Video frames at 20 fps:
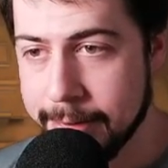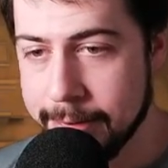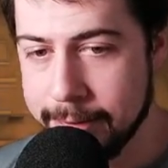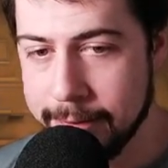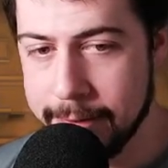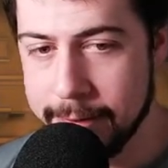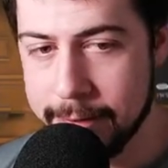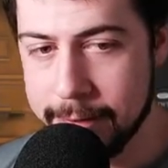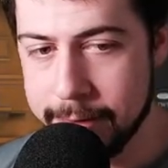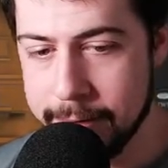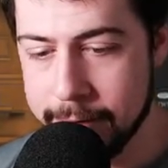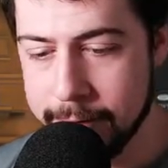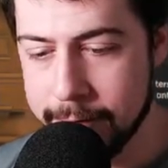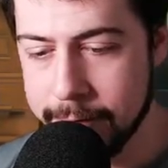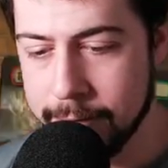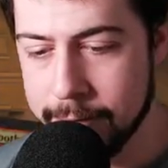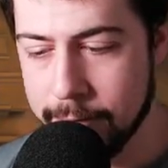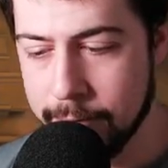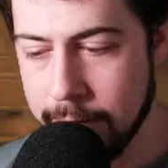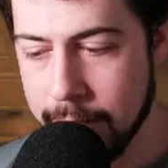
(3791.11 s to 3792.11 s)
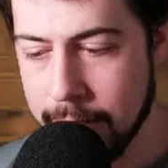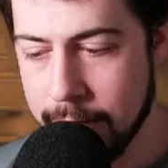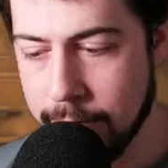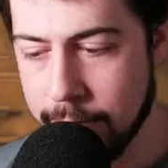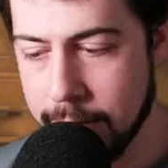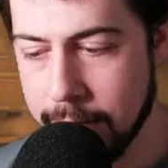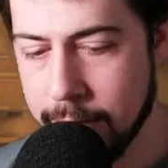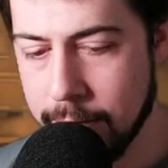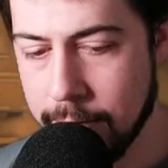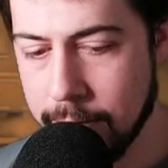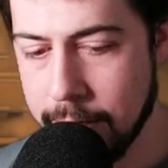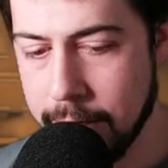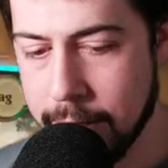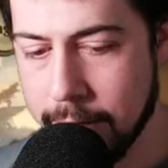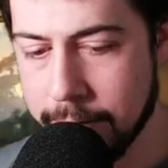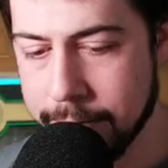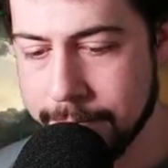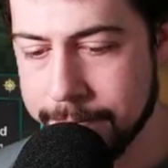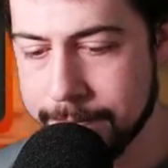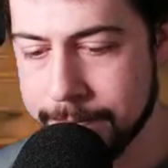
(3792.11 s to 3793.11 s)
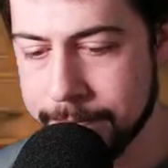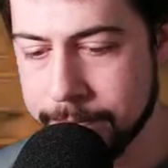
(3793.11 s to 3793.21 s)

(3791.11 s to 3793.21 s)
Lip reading: Huh. Well, well, well.